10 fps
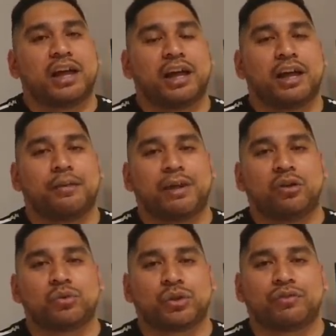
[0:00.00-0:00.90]
and
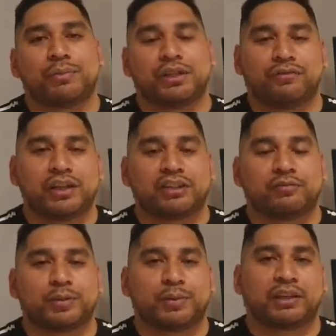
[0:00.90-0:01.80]
also from a
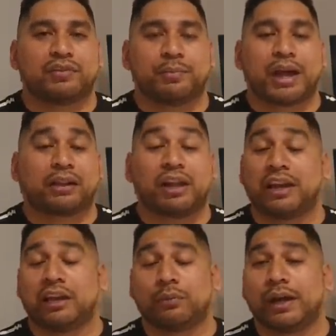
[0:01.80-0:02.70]
defensive perspective in the
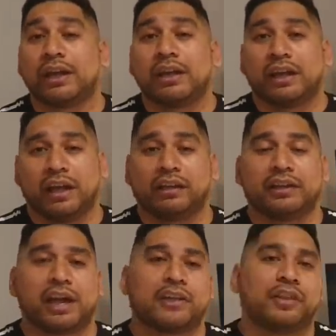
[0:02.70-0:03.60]
backline anyway,
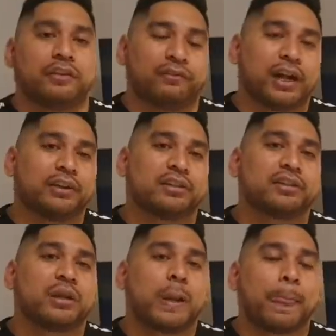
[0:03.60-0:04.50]
England had the
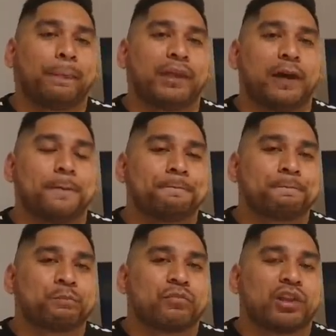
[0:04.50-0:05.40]
advantage. Now,
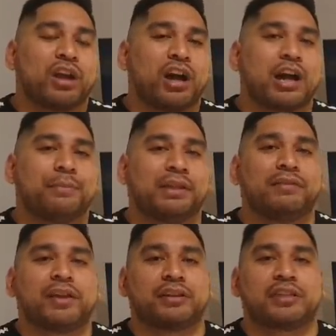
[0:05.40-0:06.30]
I
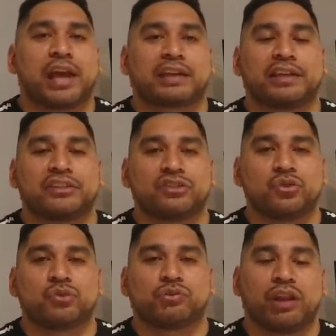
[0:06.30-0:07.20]
believe that attack gets
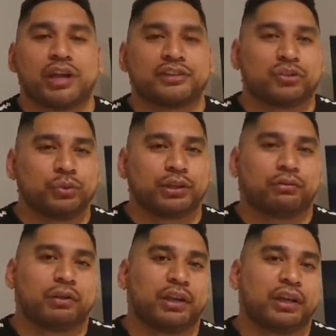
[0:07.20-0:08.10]
neutralised to a
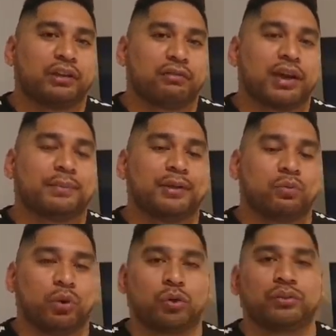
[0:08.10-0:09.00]
degree in a Rugby
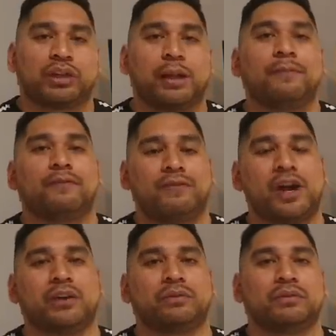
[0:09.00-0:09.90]
World Cup
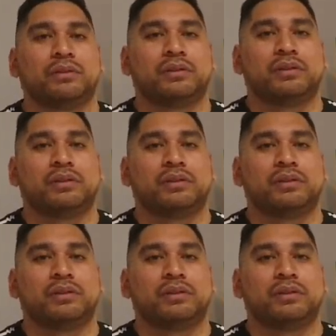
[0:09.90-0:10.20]
final.